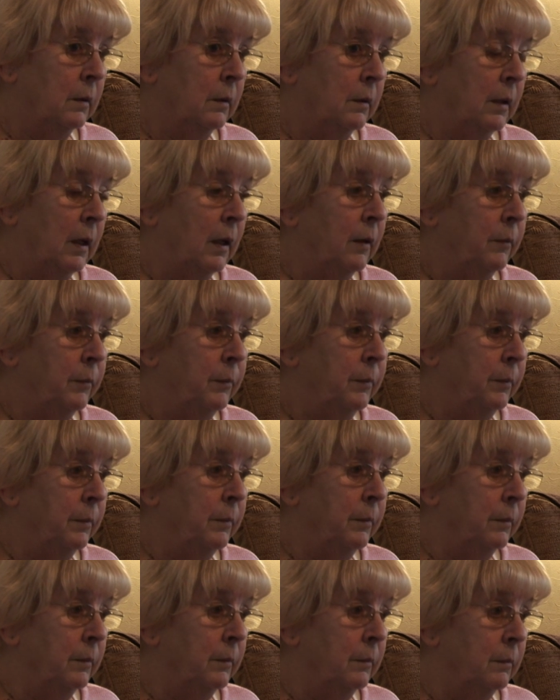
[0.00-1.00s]
life
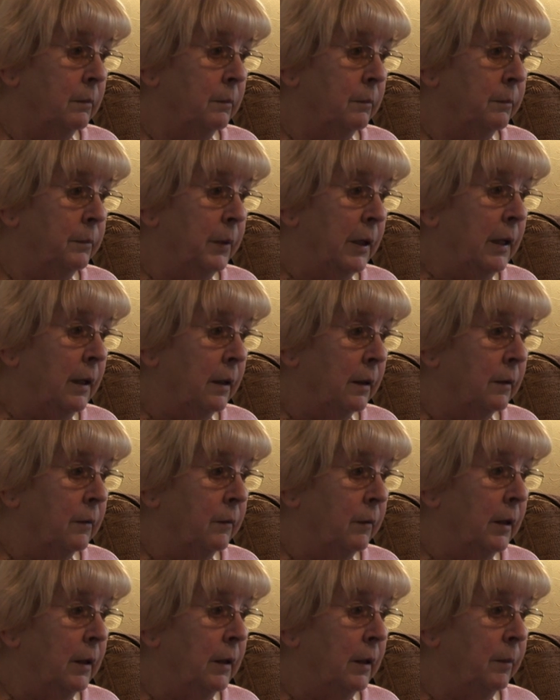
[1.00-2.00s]
being
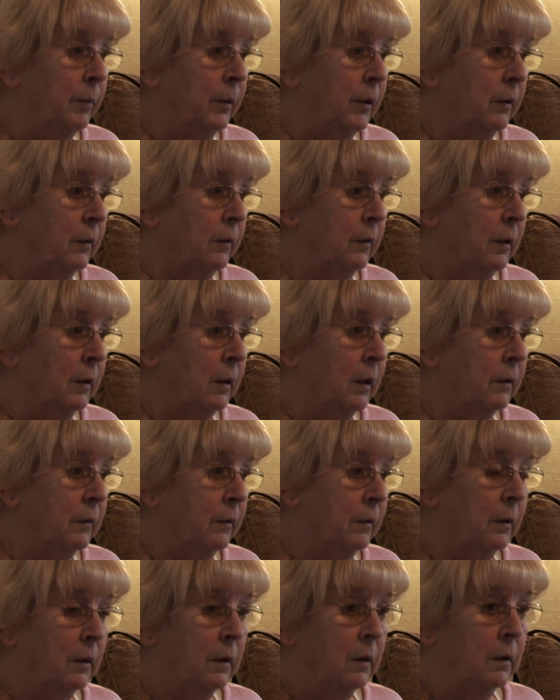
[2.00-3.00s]
really, because they
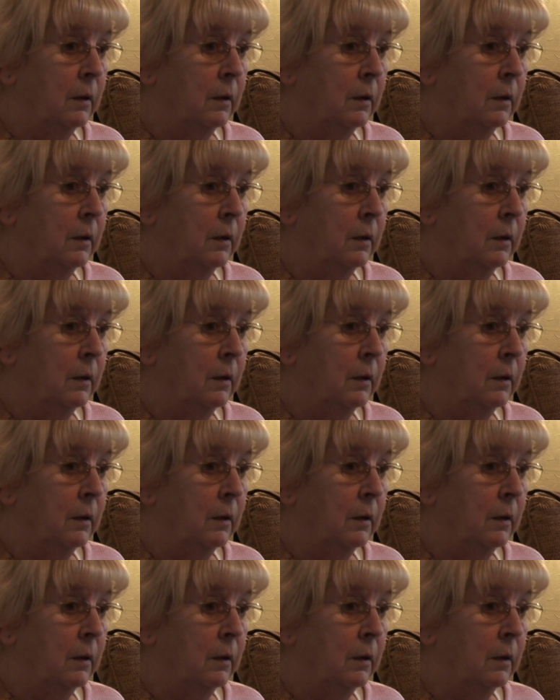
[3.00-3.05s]
lost